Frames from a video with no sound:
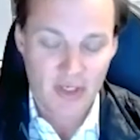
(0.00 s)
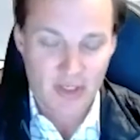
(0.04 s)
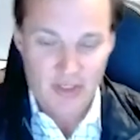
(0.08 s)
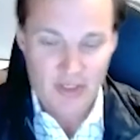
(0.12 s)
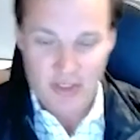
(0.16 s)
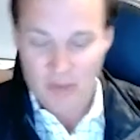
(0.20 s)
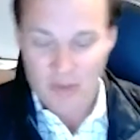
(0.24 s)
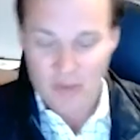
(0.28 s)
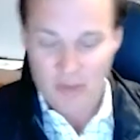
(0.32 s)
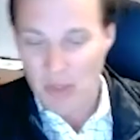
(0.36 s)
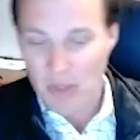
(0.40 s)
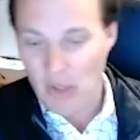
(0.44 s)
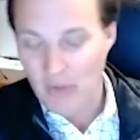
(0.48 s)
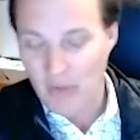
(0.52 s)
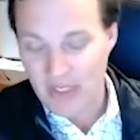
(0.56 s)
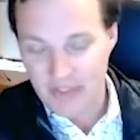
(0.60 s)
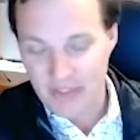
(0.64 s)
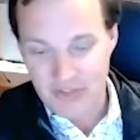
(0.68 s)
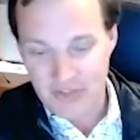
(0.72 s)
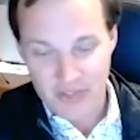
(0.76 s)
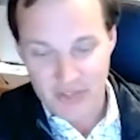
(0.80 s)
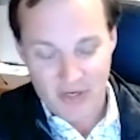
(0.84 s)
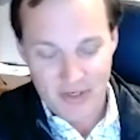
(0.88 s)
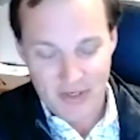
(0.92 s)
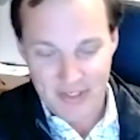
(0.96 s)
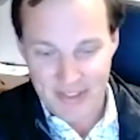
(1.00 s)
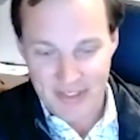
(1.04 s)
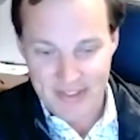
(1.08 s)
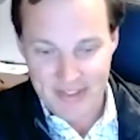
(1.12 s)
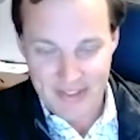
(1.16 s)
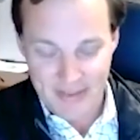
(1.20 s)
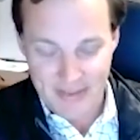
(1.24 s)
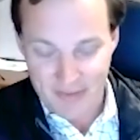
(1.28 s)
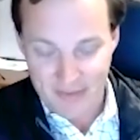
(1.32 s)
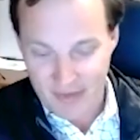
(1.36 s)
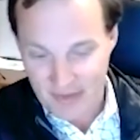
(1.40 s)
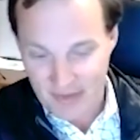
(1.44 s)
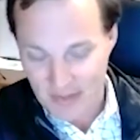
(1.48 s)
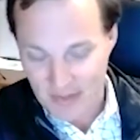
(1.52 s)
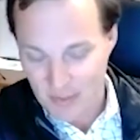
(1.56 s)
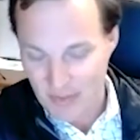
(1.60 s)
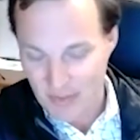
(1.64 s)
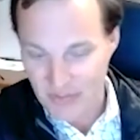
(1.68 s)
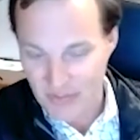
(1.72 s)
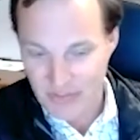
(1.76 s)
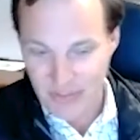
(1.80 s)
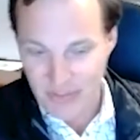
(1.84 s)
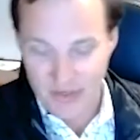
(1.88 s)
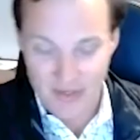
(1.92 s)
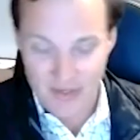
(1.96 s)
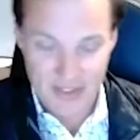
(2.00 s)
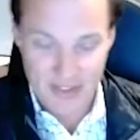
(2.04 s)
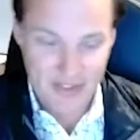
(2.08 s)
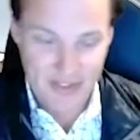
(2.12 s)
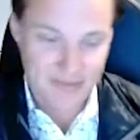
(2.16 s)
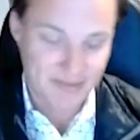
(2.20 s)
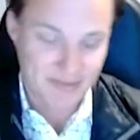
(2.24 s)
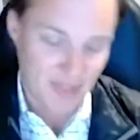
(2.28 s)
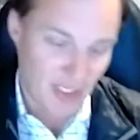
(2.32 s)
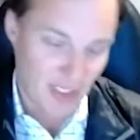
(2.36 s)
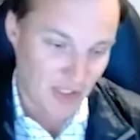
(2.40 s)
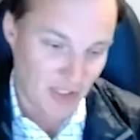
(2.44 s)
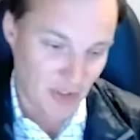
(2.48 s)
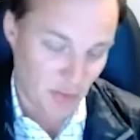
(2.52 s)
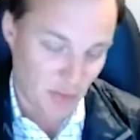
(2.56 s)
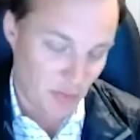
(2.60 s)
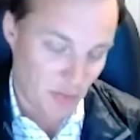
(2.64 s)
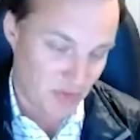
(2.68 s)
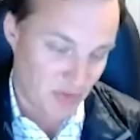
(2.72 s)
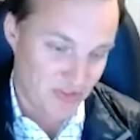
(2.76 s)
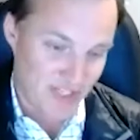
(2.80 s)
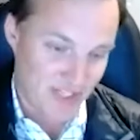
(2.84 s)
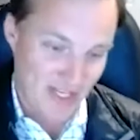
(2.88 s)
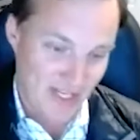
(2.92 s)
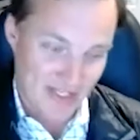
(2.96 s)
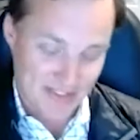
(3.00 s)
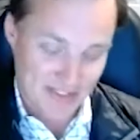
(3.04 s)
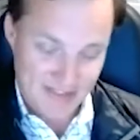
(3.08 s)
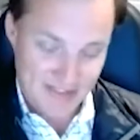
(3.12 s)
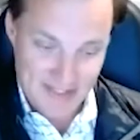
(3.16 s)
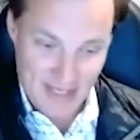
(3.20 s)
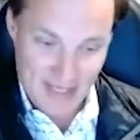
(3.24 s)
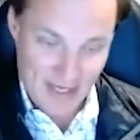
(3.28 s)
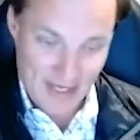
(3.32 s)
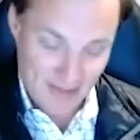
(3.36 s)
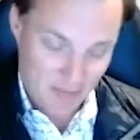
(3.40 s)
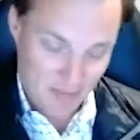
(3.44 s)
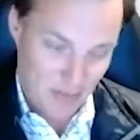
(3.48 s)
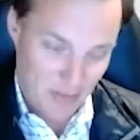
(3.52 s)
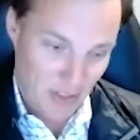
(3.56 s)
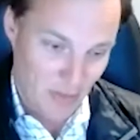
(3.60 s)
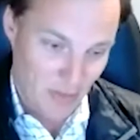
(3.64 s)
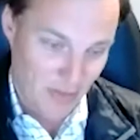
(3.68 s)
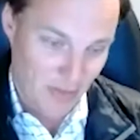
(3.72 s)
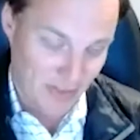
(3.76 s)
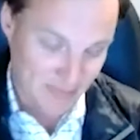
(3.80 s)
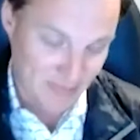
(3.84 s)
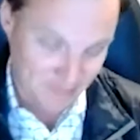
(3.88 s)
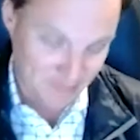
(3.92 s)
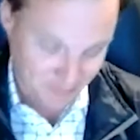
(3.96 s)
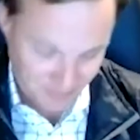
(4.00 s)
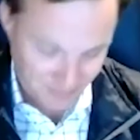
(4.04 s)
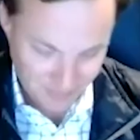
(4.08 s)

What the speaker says: Boeing started it differently. We started 100% inside of Boeing,